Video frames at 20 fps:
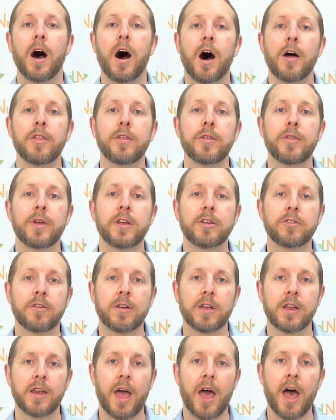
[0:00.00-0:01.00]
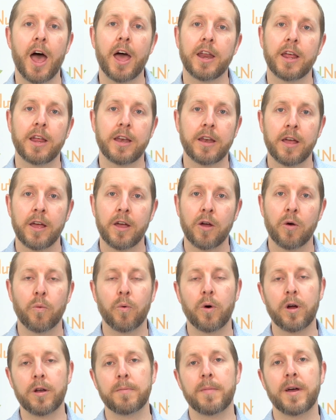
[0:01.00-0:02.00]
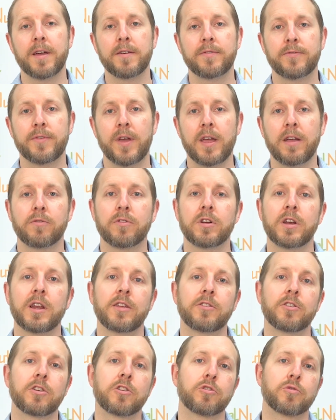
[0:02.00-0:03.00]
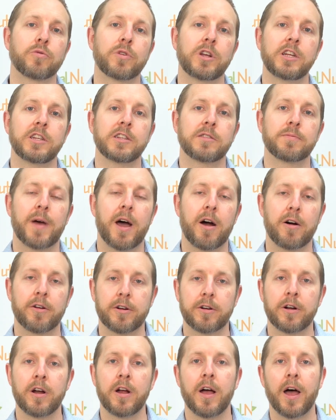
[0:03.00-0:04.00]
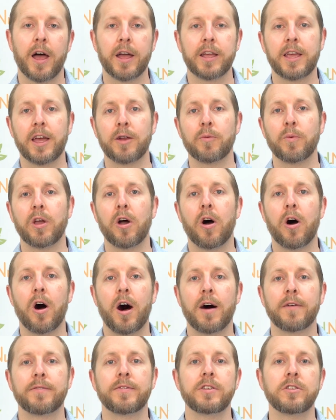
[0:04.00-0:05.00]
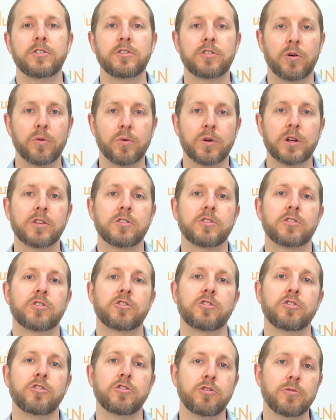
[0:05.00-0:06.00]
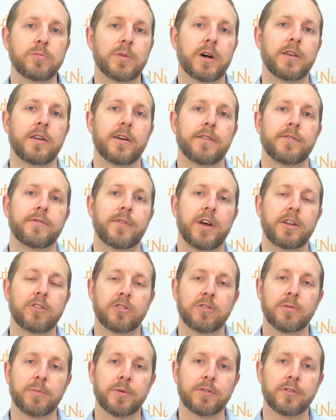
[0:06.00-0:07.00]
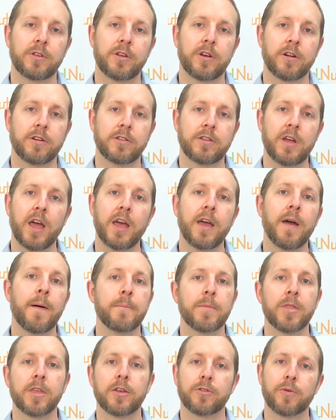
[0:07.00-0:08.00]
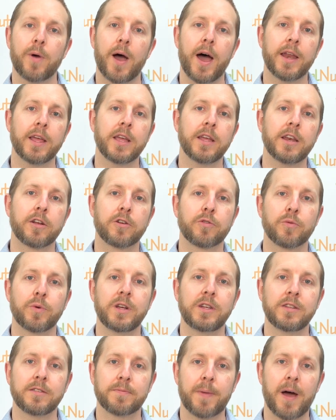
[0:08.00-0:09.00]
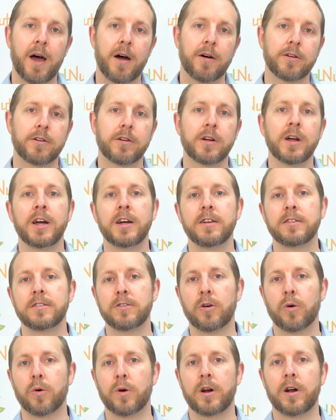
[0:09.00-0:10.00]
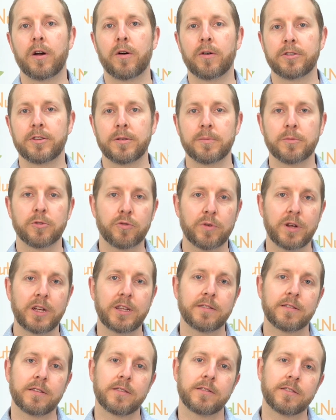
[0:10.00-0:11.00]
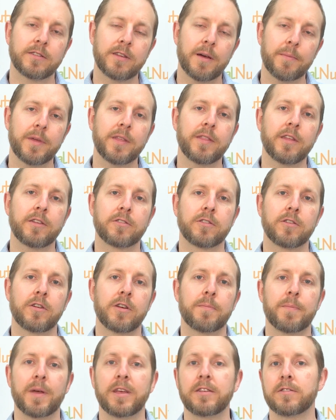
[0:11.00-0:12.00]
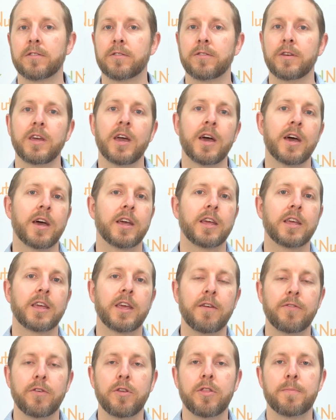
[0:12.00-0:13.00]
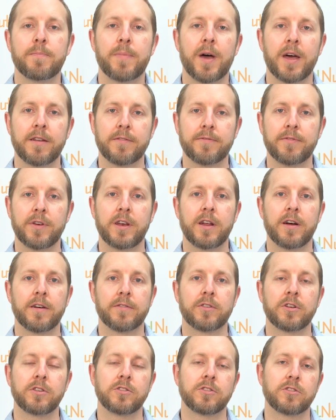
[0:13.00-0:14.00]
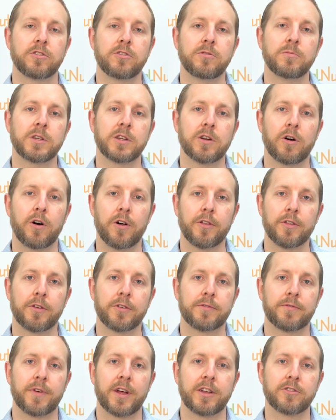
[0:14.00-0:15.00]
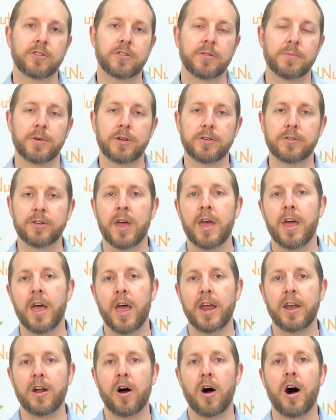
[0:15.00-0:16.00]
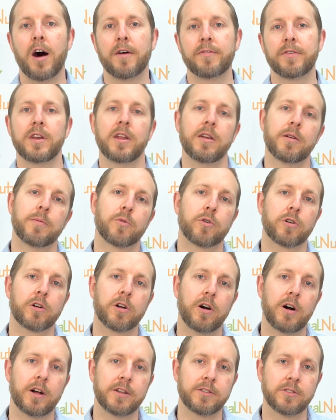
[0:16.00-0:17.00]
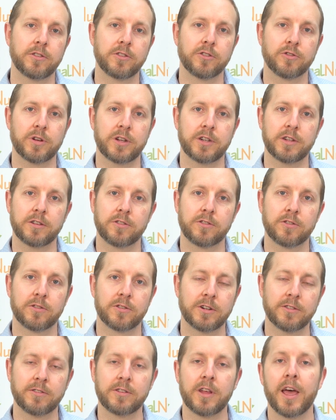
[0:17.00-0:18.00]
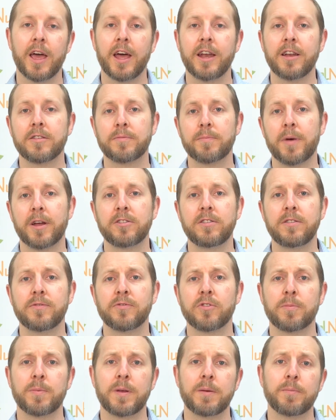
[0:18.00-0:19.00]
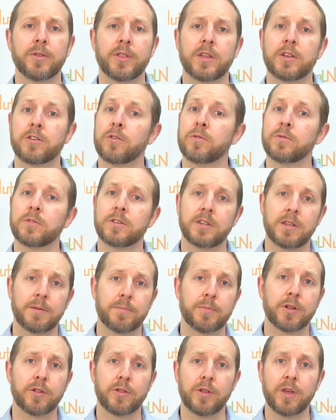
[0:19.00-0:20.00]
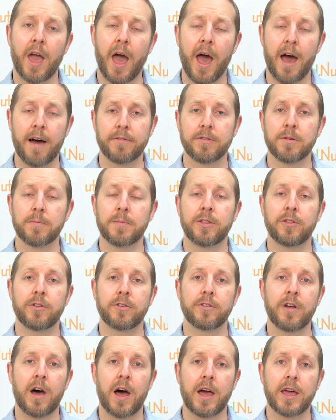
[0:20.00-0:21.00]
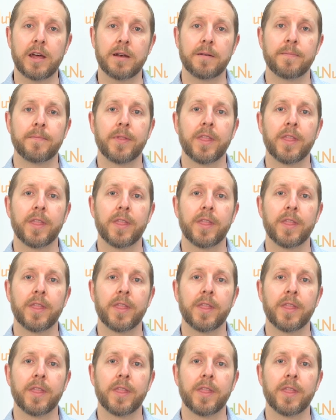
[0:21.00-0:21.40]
Other things you can add in. One of my favorite is a greens powder. Again, we often don't consume enough vegetables in our day. So adding in a greens powder or some greens, something that's gonna basically give you the benefit of consuming all those vegetables, and often in a more concentrated source, and especially for people that don't typically have them in their diet.